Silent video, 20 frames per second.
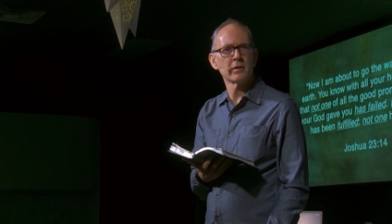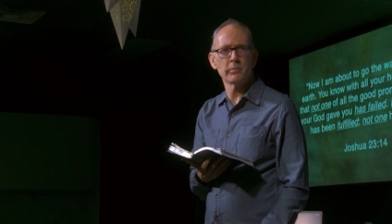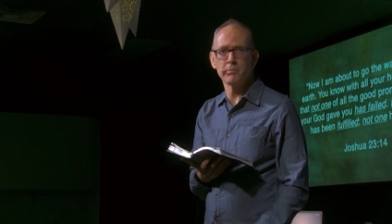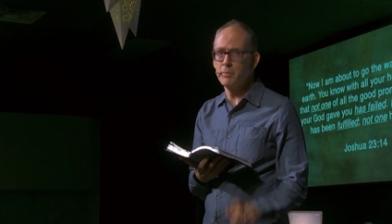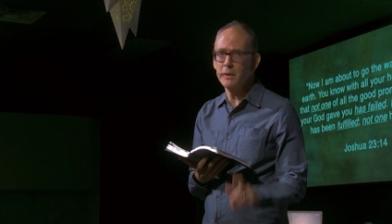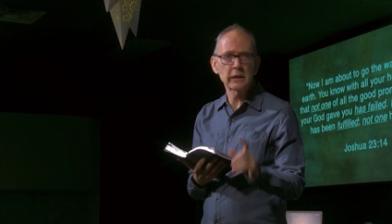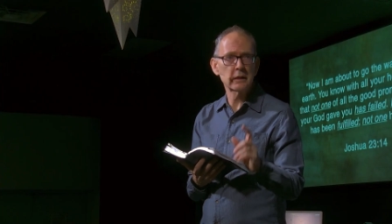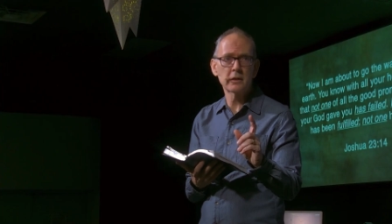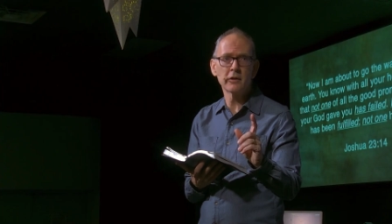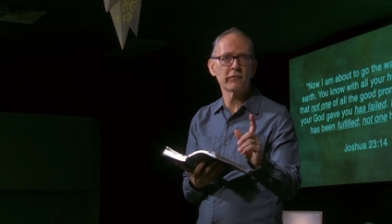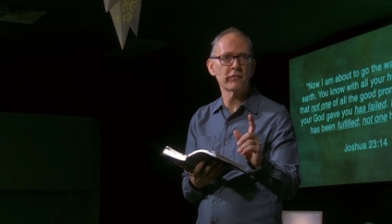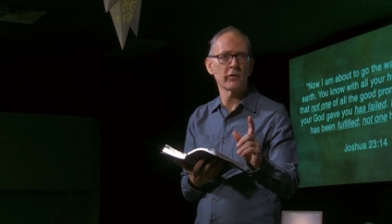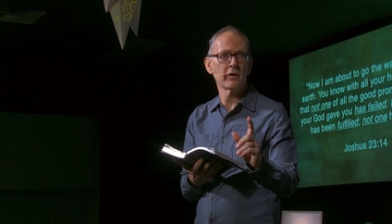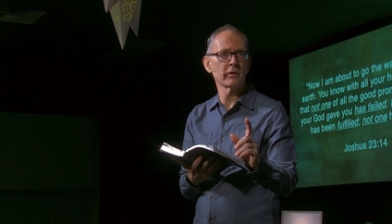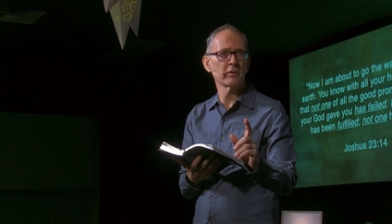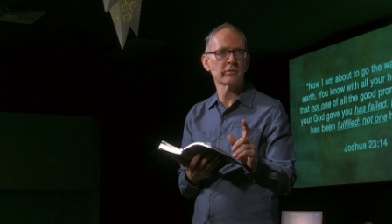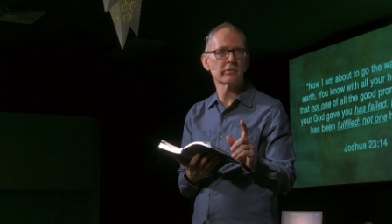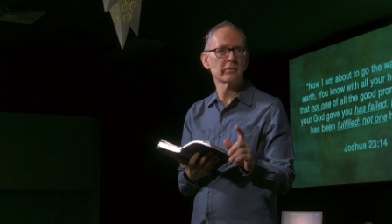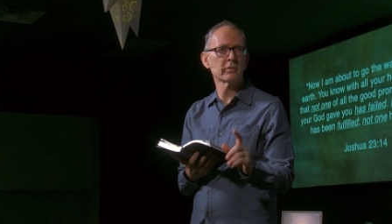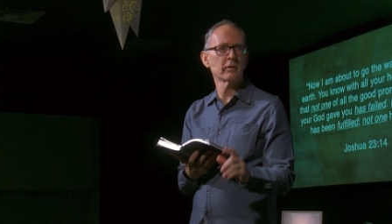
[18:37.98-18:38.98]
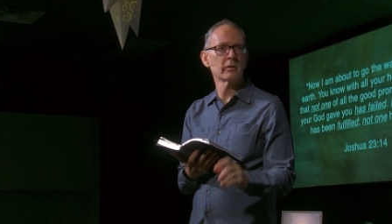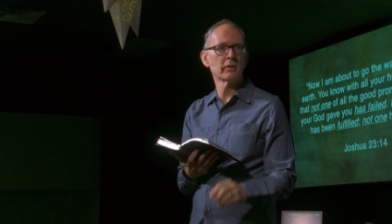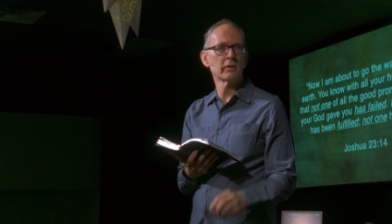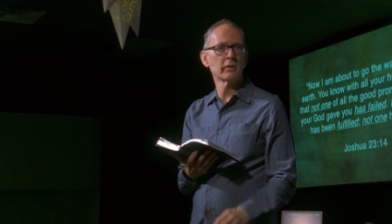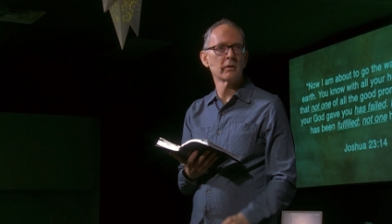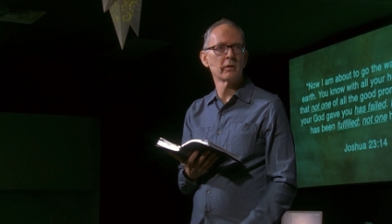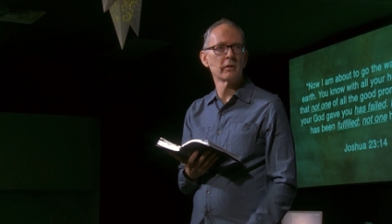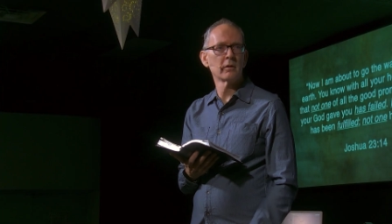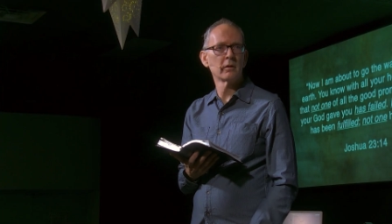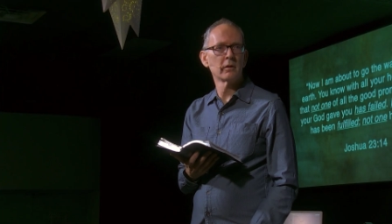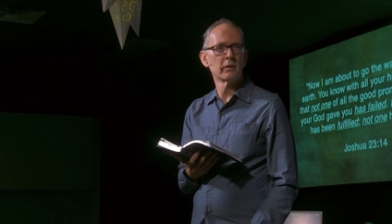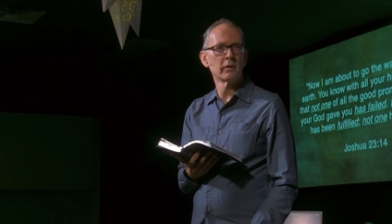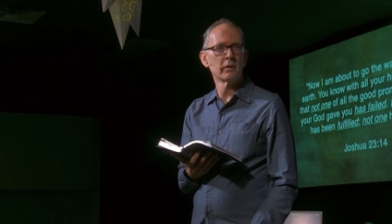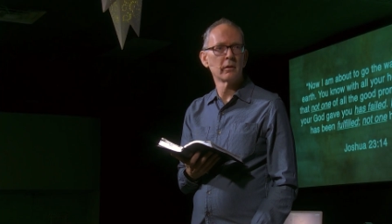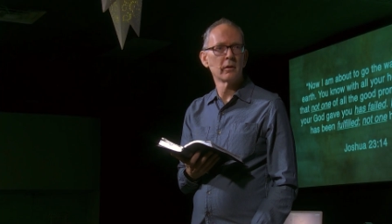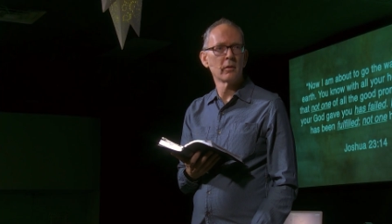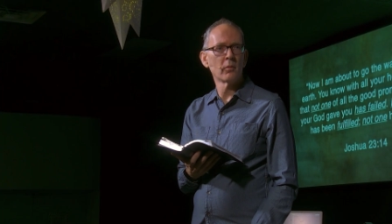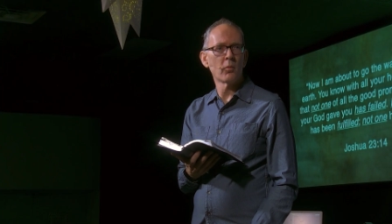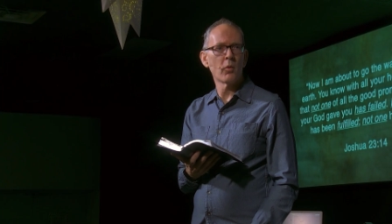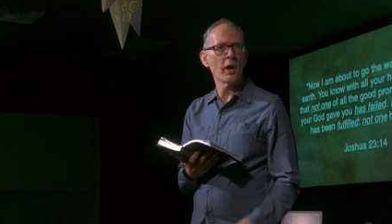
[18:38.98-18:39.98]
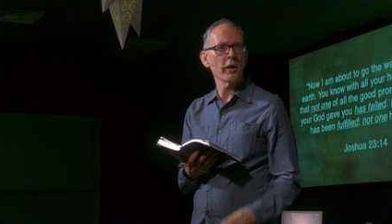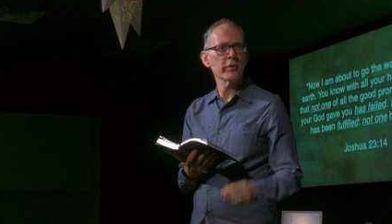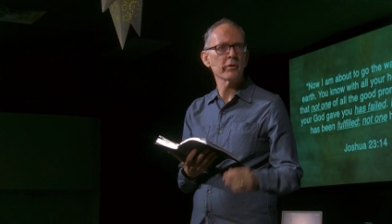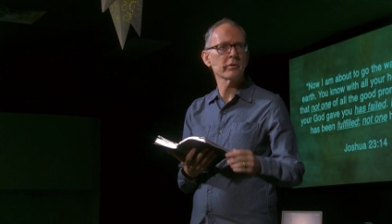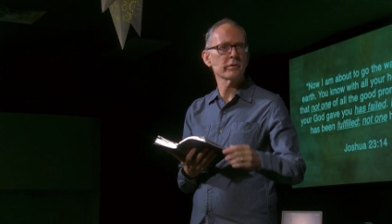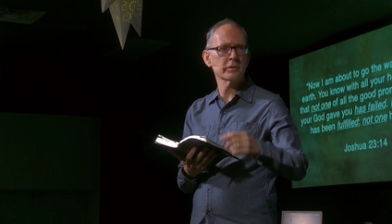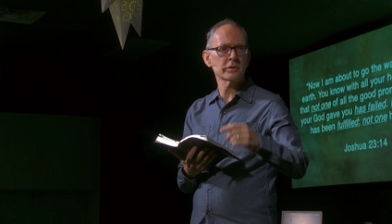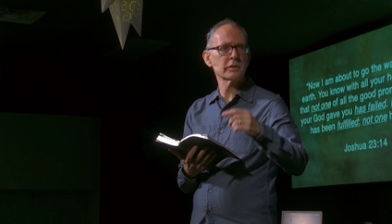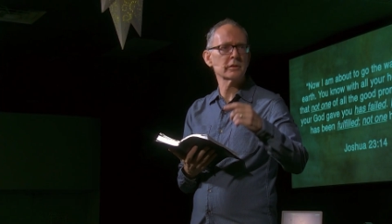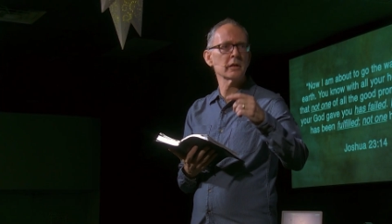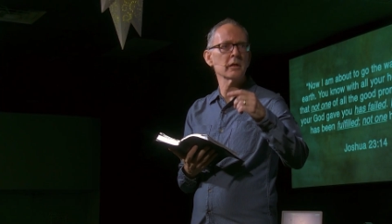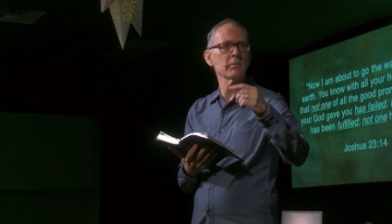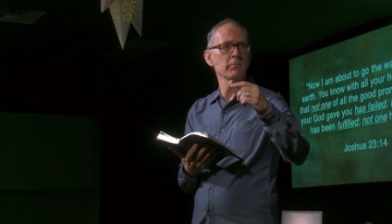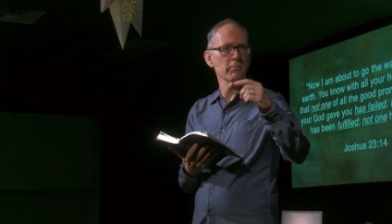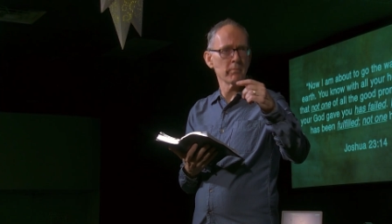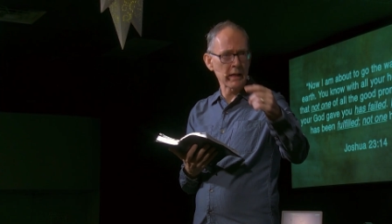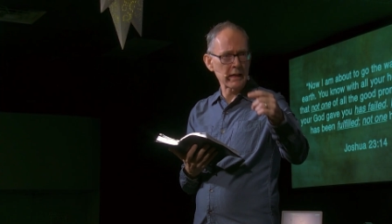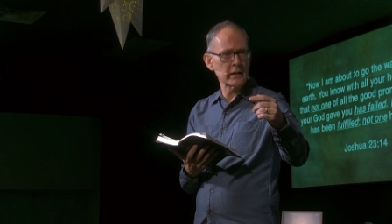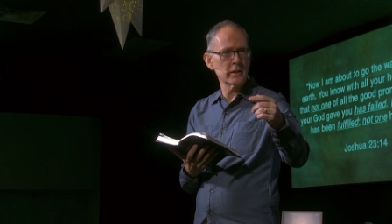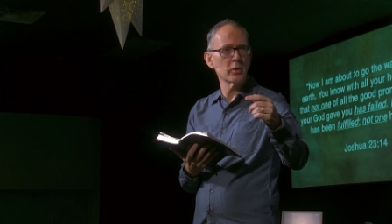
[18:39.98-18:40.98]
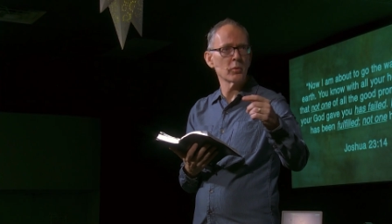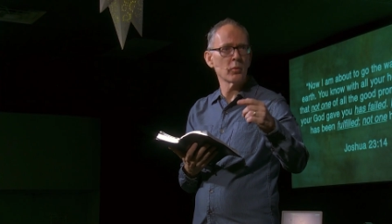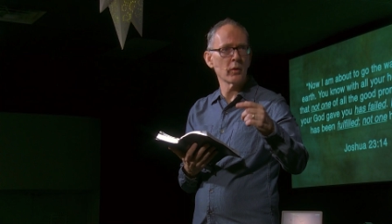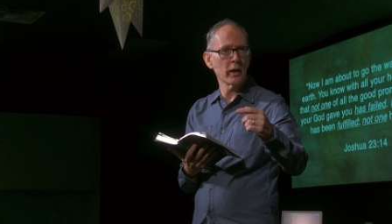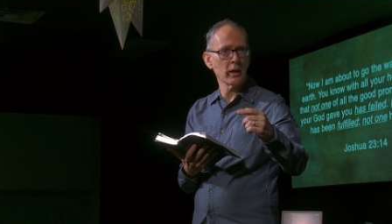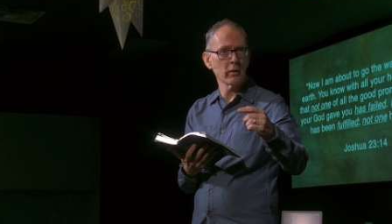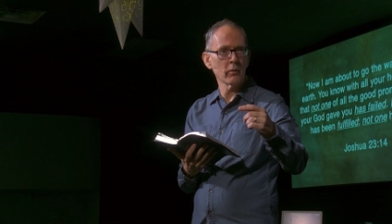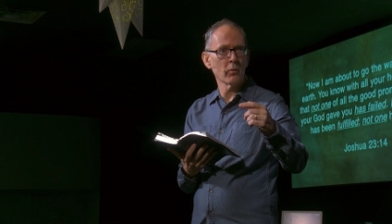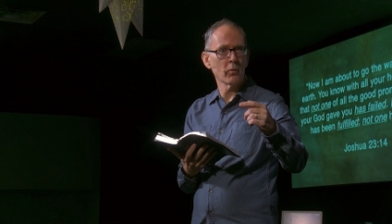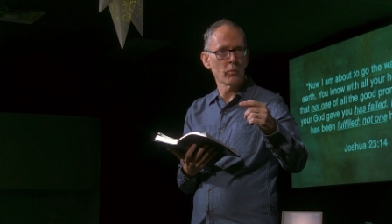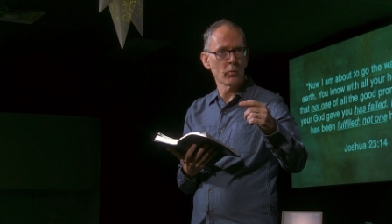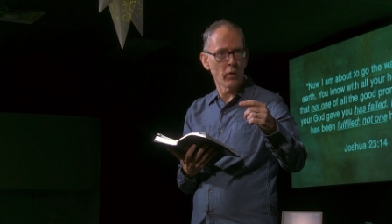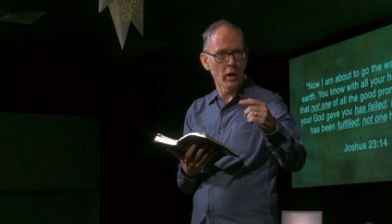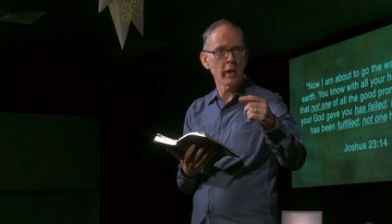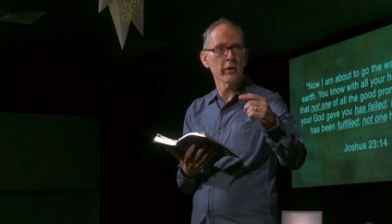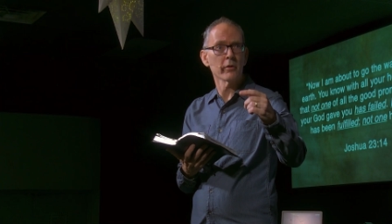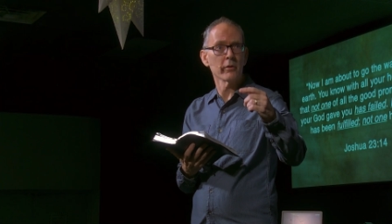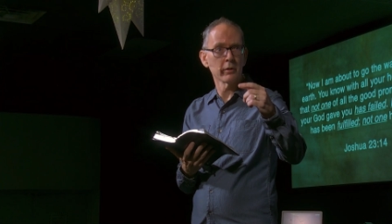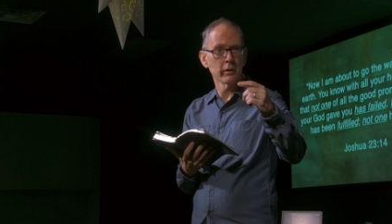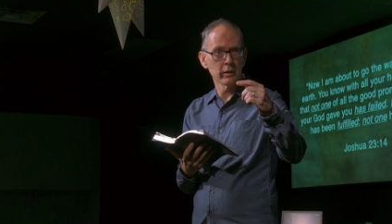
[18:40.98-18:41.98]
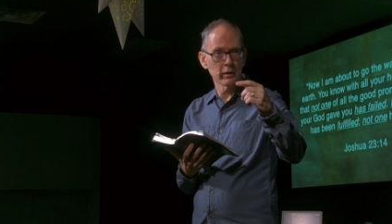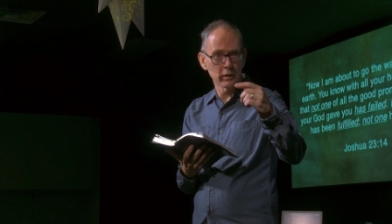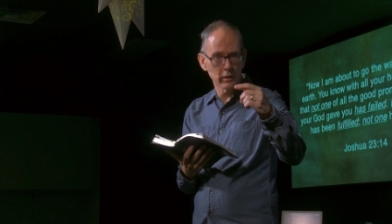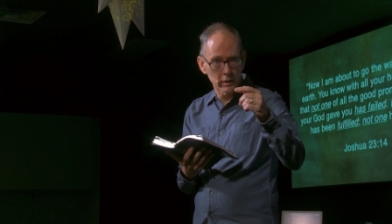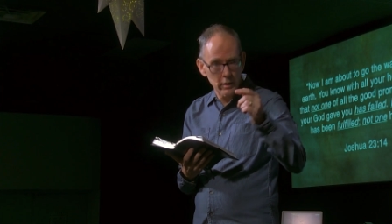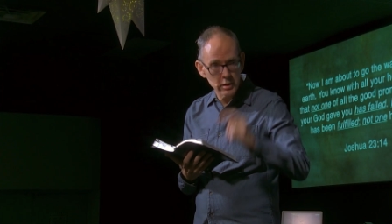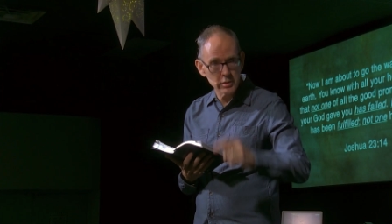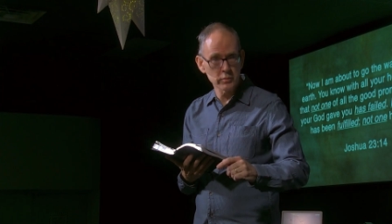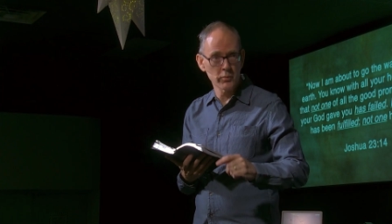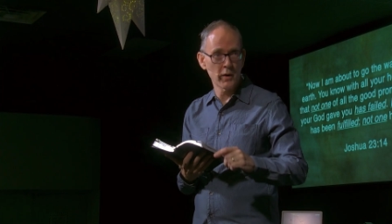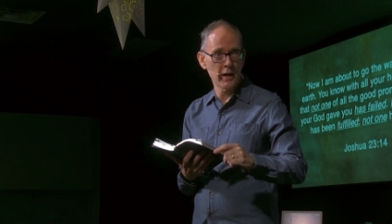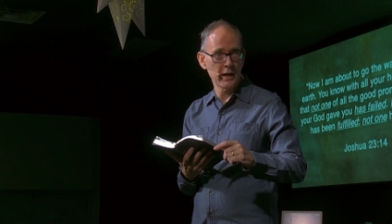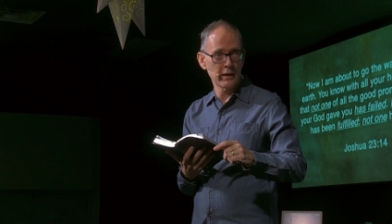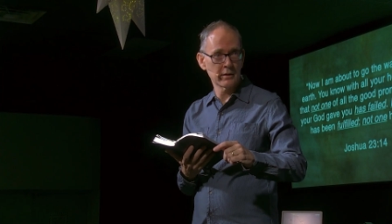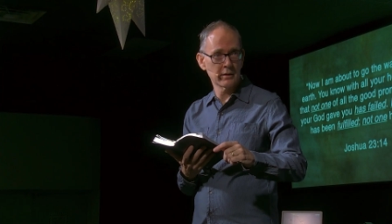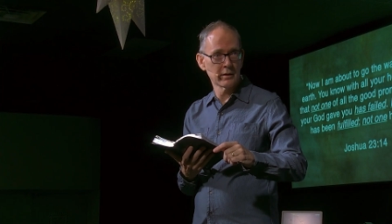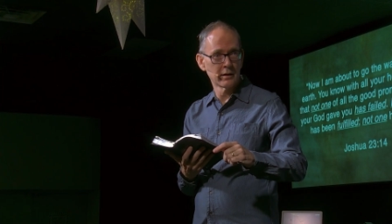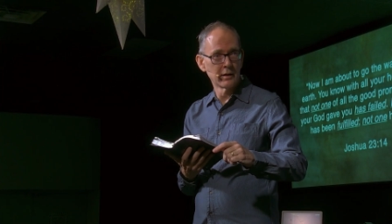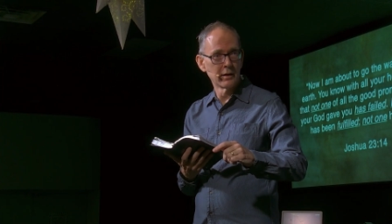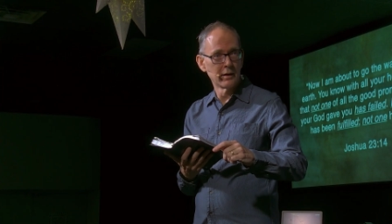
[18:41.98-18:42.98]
Big difference. Water just doesn't make you wet, water is wet.